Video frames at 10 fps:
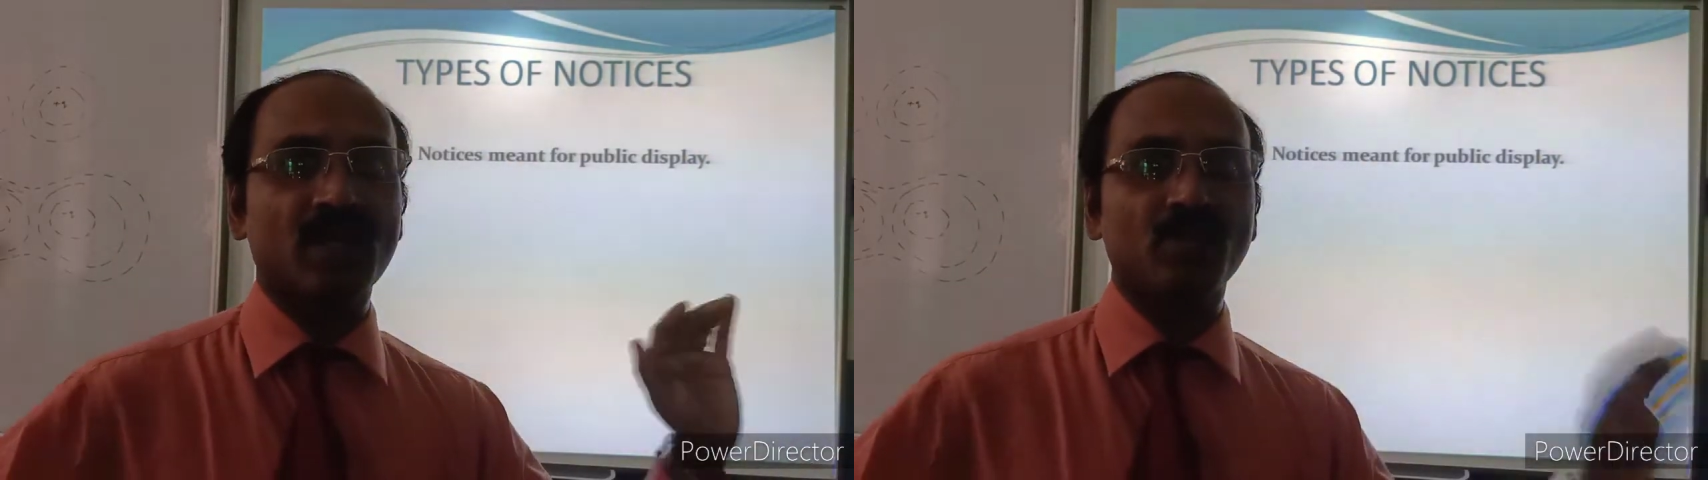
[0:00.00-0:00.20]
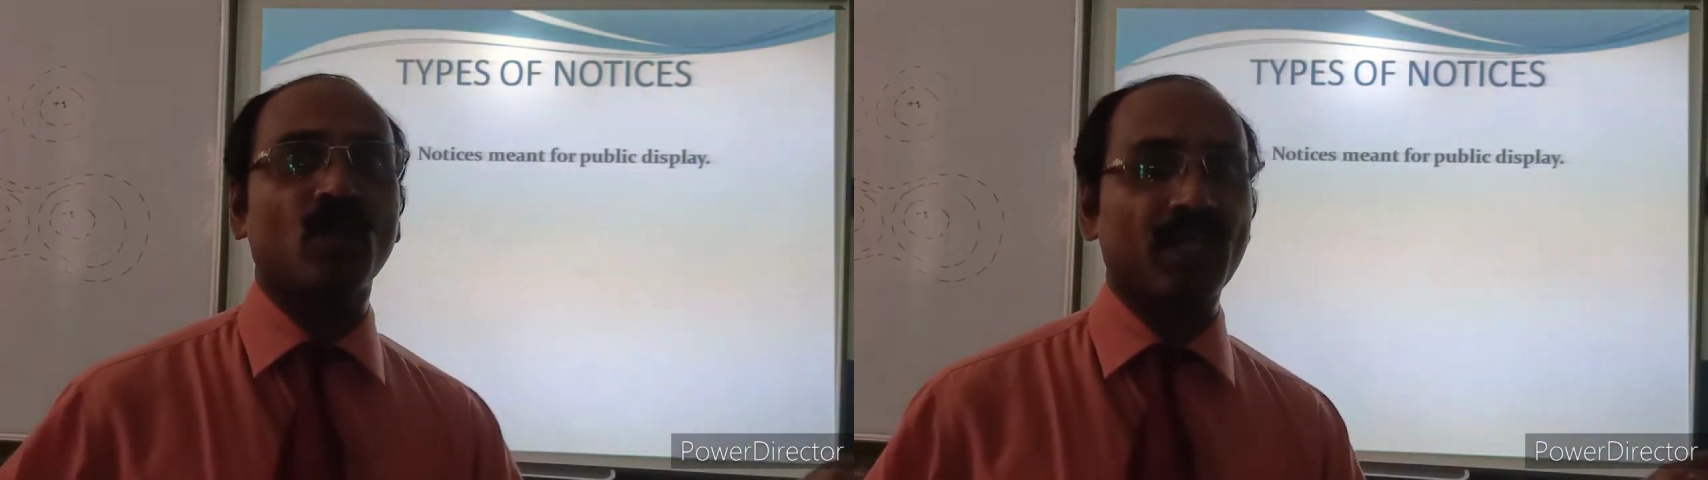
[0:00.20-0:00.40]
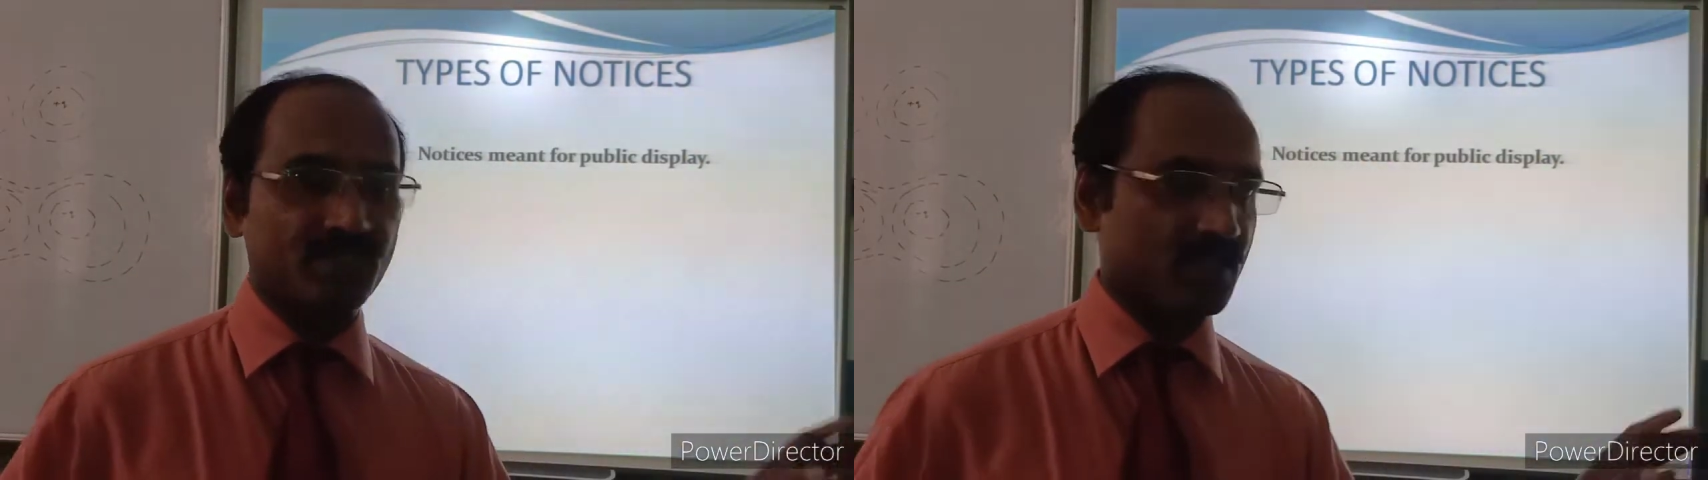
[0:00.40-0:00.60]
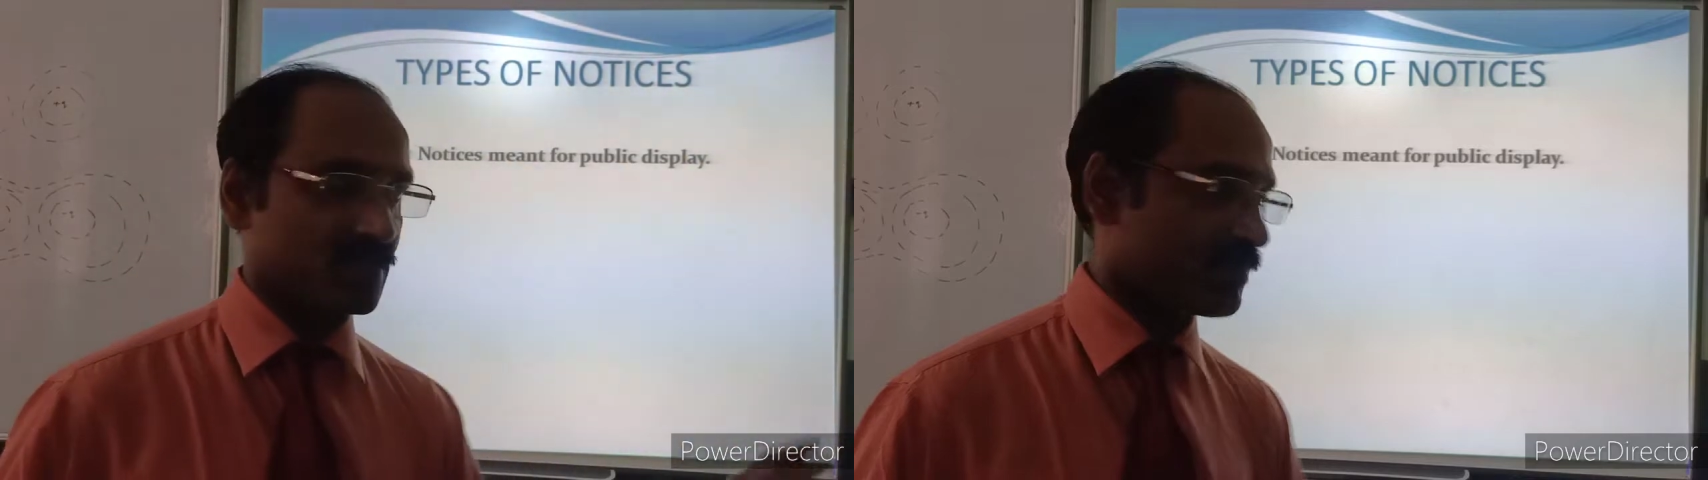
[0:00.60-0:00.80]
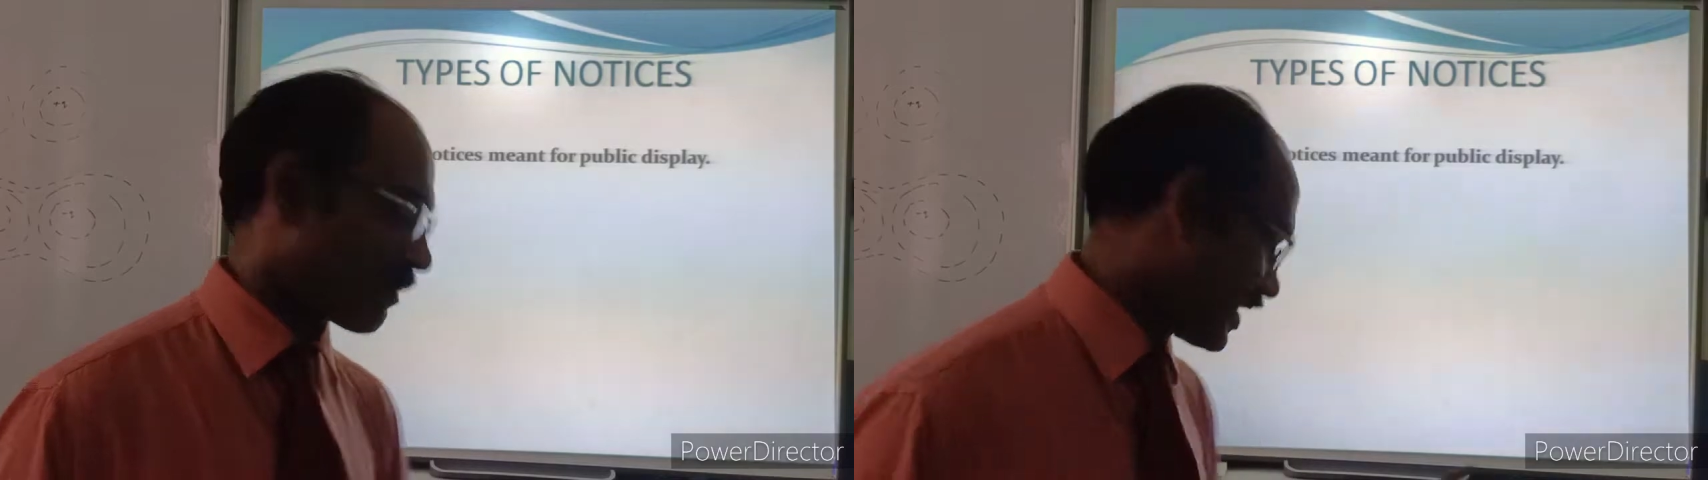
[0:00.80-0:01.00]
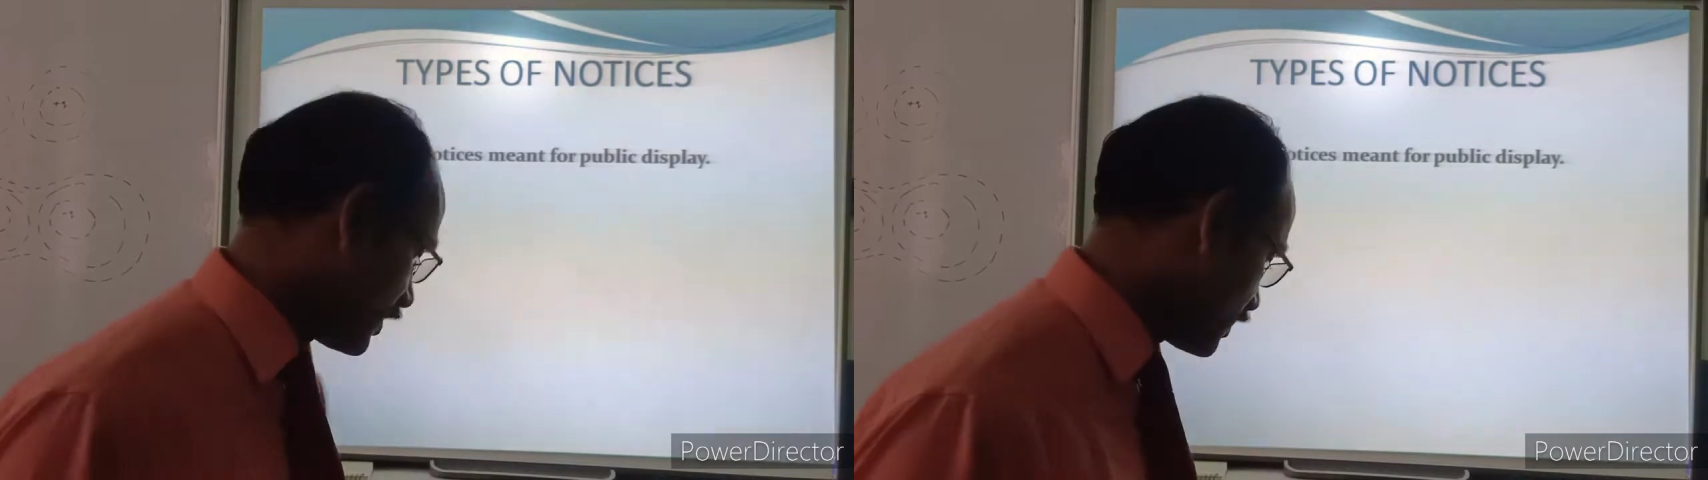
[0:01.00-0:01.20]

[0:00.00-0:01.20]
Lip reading: some notices, public